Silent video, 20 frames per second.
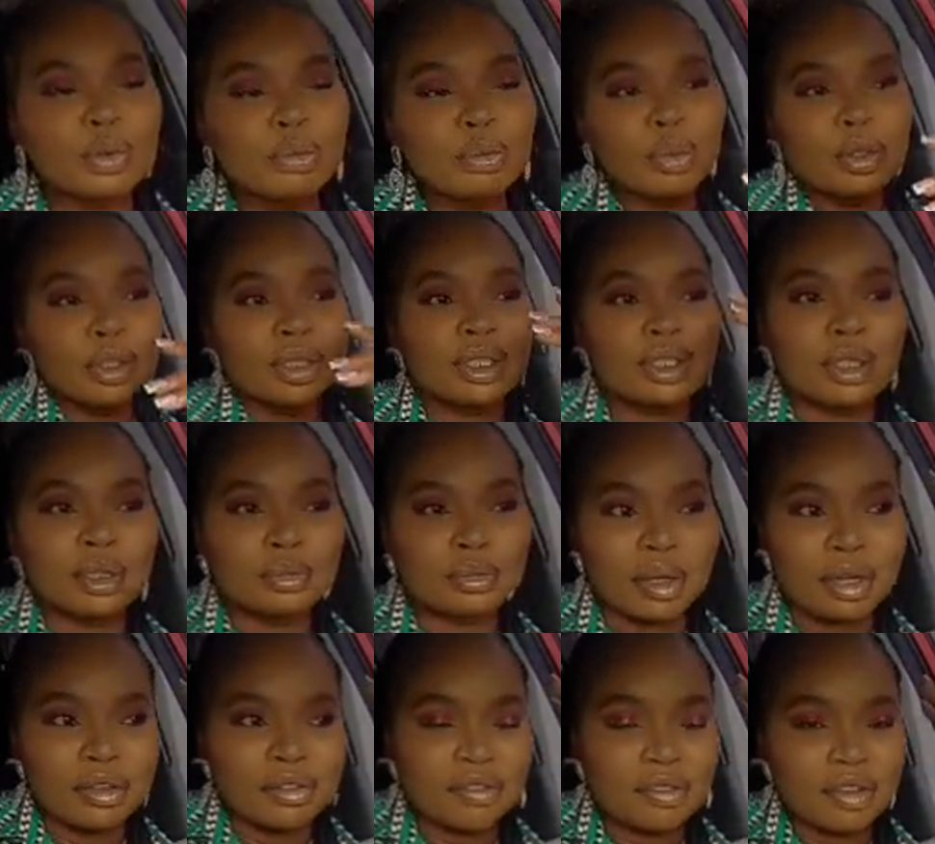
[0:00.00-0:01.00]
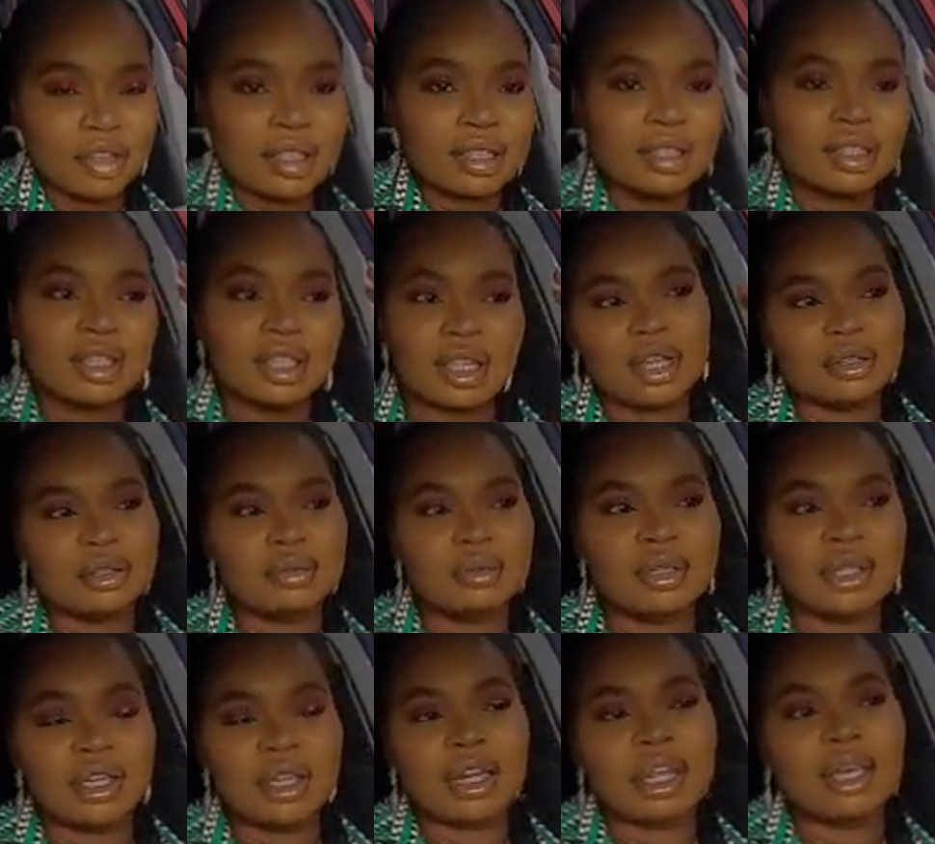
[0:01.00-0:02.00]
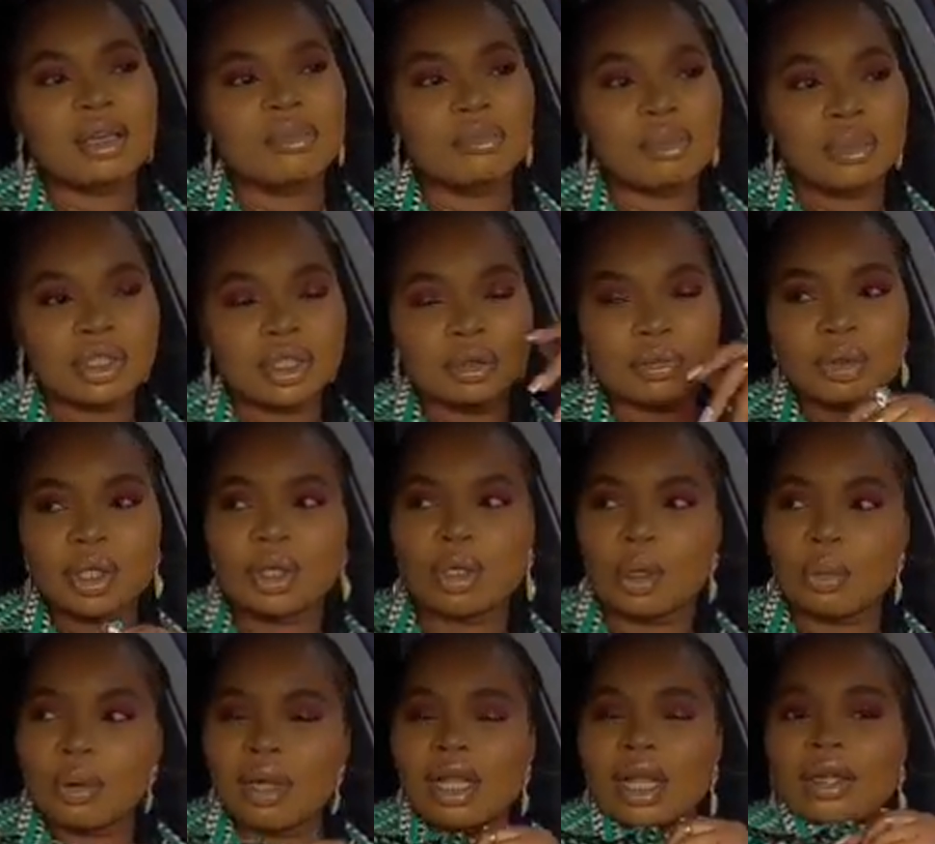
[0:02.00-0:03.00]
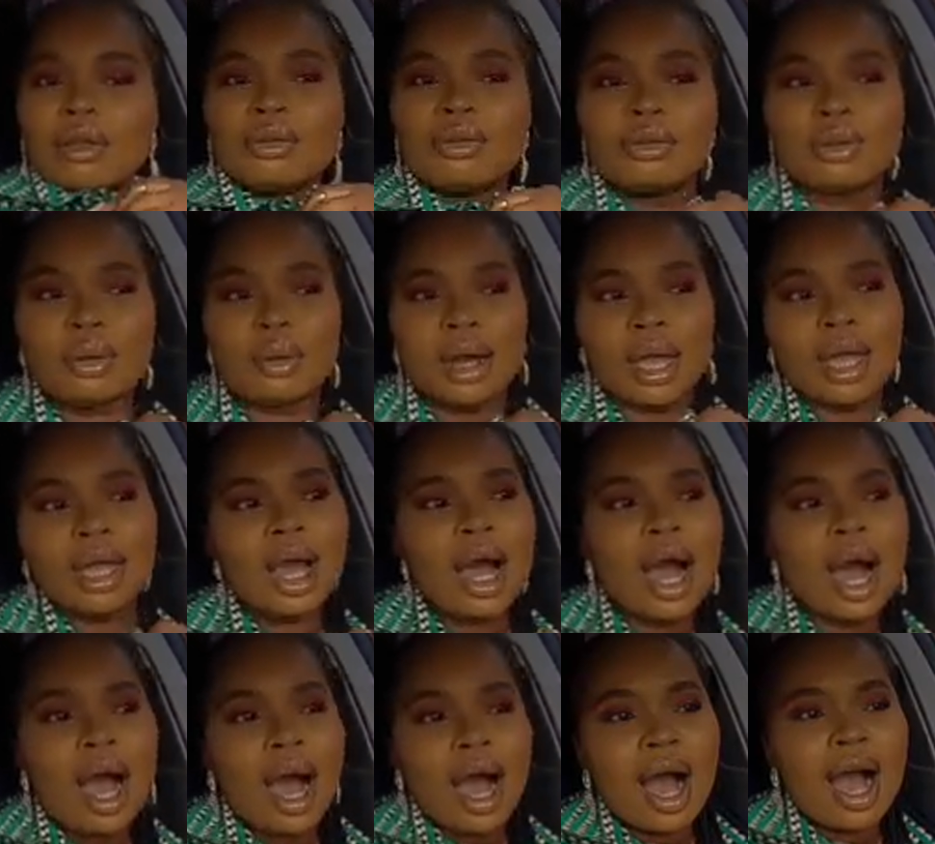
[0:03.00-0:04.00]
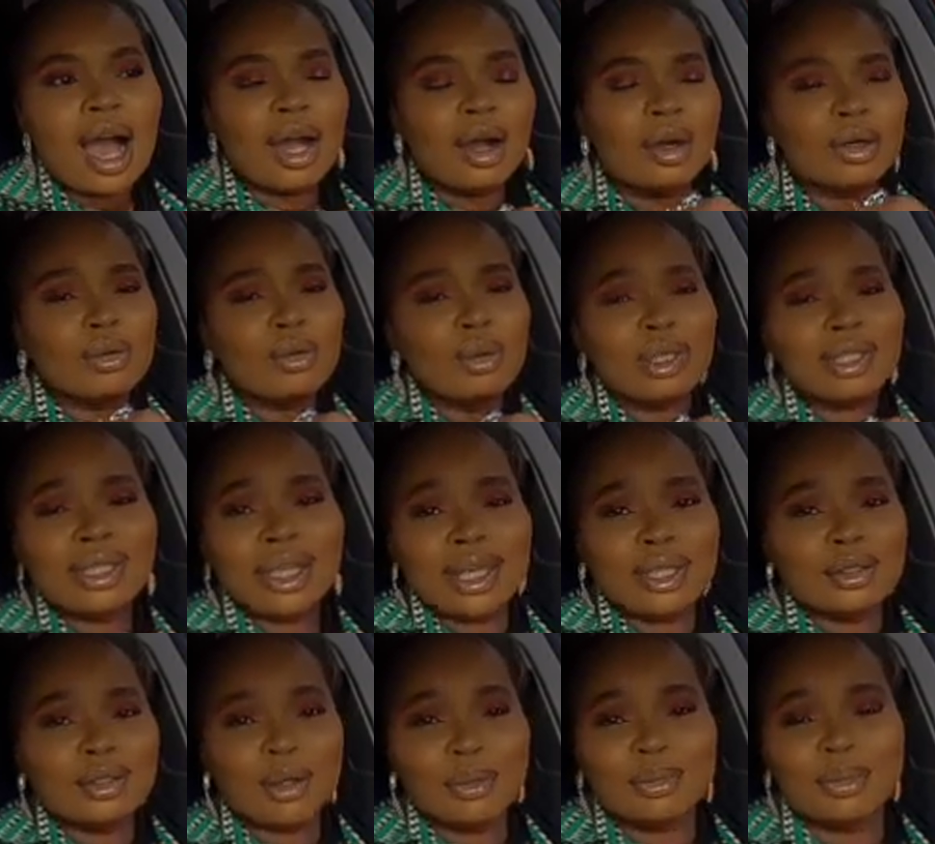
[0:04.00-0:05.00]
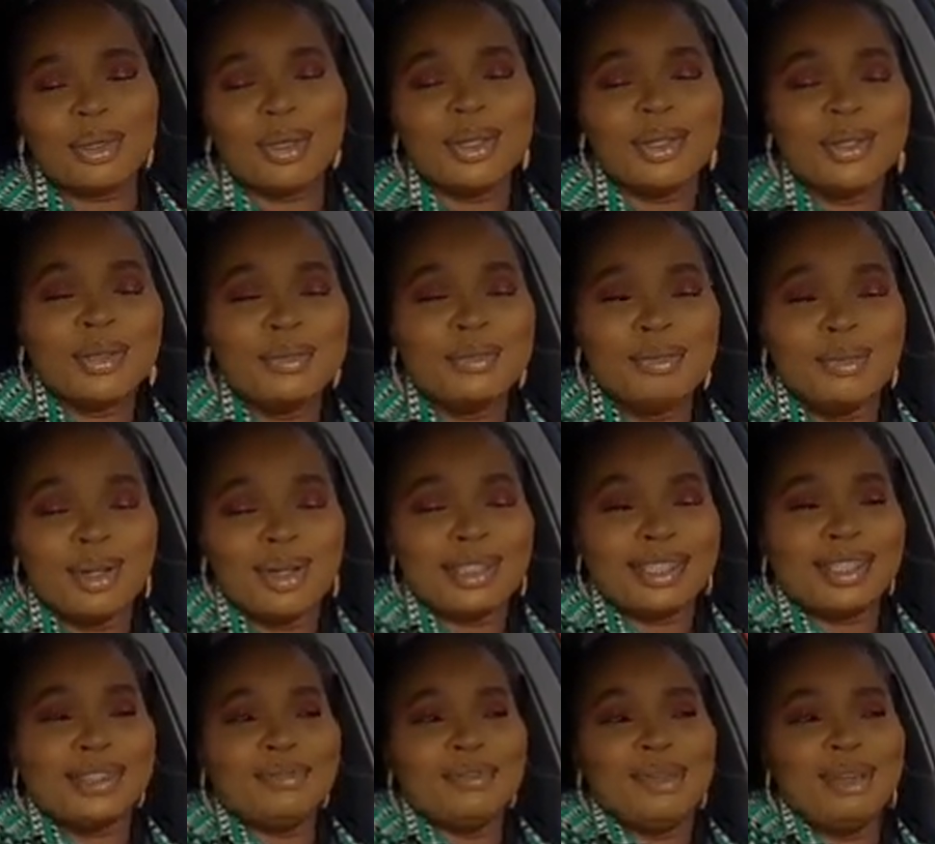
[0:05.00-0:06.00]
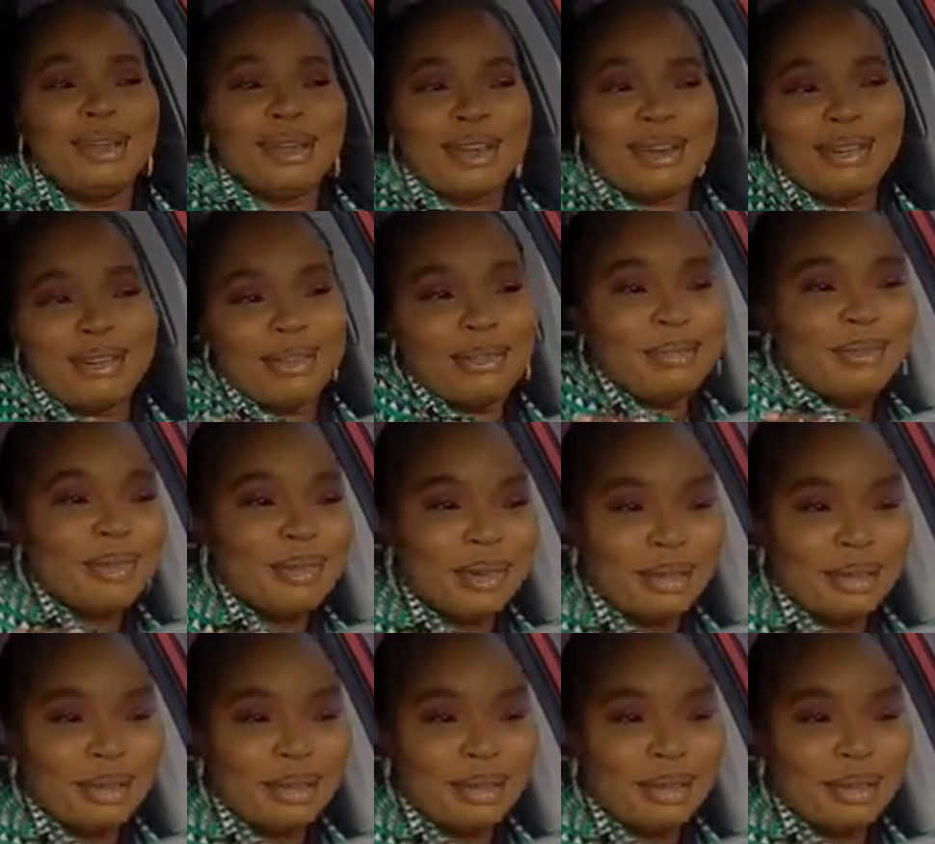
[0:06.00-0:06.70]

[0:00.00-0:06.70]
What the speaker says: too much on my face. I don't really like much makeup. And I don't know why I always end up doing much makeup.